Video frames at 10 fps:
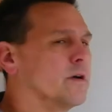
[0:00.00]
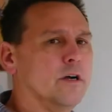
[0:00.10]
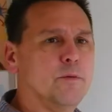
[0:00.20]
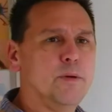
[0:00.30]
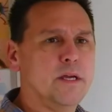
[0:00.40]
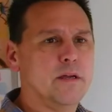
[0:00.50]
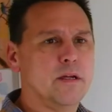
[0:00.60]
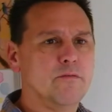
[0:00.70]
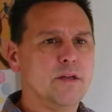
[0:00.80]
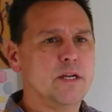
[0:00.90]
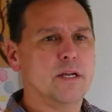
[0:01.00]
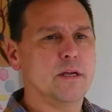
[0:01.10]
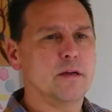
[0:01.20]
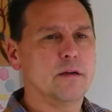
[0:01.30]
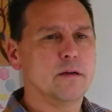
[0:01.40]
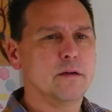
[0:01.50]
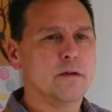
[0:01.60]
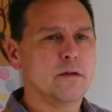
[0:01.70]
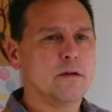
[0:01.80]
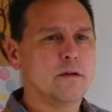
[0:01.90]
could be infinity
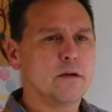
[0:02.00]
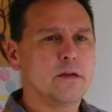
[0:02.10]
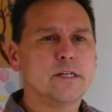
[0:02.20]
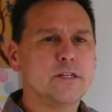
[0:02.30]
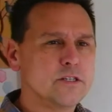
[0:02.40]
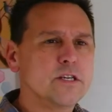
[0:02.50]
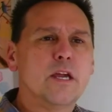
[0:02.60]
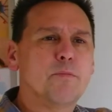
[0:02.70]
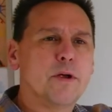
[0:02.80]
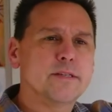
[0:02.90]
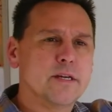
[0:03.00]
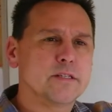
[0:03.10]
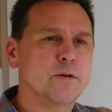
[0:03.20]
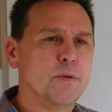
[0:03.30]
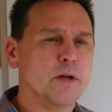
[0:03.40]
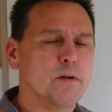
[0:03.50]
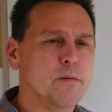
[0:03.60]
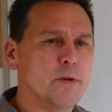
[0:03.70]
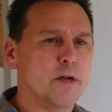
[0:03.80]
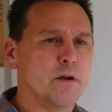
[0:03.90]
because I just keep raising it to bigger and
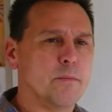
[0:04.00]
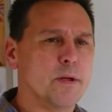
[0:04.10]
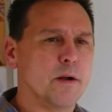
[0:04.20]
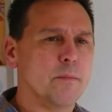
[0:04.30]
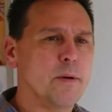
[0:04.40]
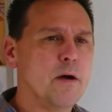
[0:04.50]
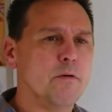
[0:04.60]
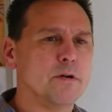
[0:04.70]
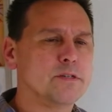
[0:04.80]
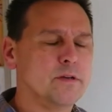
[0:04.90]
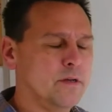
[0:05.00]
bigger and bigger powers.